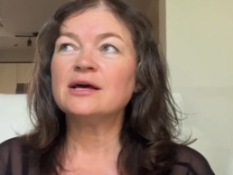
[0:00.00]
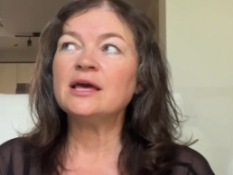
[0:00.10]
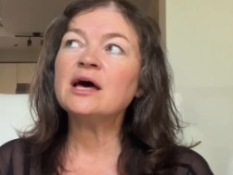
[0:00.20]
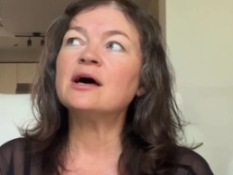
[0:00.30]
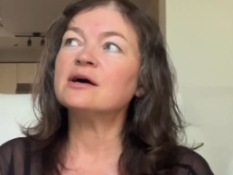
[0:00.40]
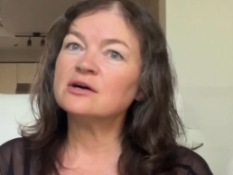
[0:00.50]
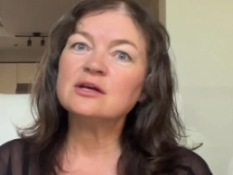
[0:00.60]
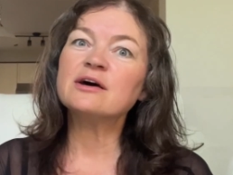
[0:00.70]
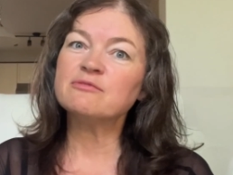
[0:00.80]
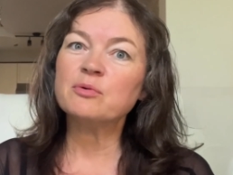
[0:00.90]
I'm
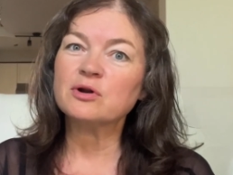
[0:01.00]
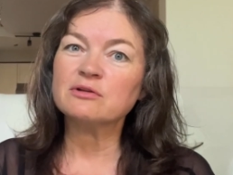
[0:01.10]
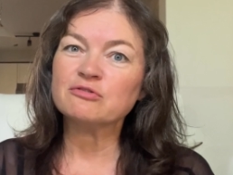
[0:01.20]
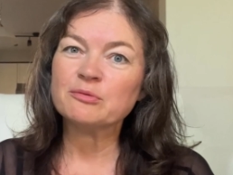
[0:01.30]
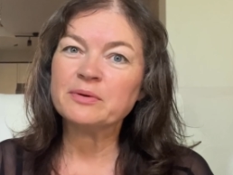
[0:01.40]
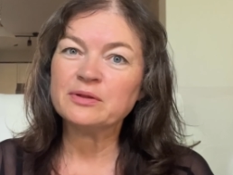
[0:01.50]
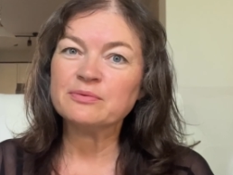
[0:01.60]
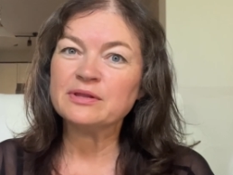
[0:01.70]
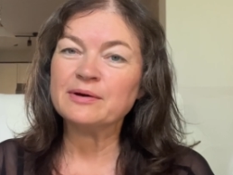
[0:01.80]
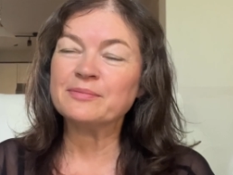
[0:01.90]
gonna have a bottle of champagne
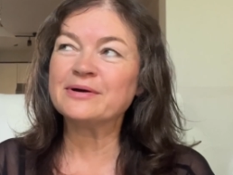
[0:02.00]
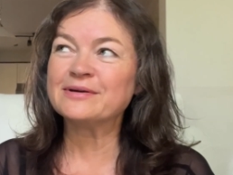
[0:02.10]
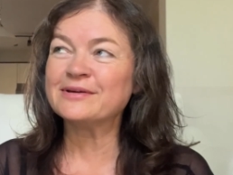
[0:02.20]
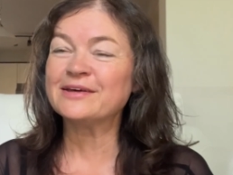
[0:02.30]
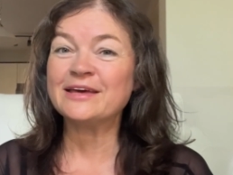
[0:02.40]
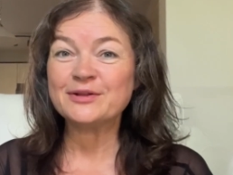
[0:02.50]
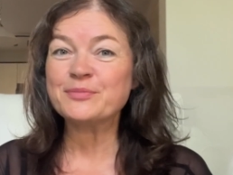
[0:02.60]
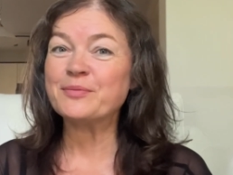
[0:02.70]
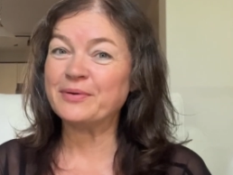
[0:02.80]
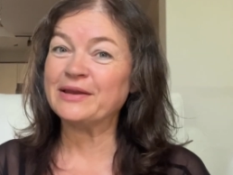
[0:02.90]
with them. Kill
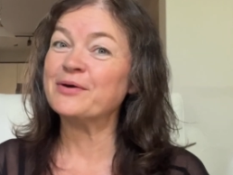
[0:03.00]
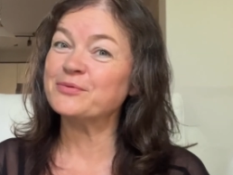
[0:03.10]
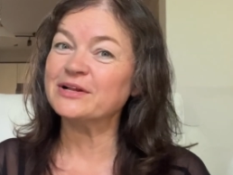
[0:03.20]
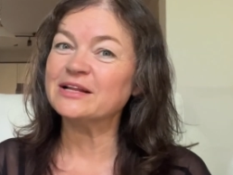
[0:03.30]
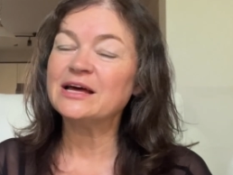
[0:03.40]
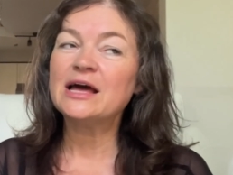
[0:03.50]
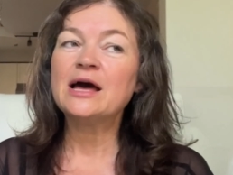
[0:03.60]
me, but I will.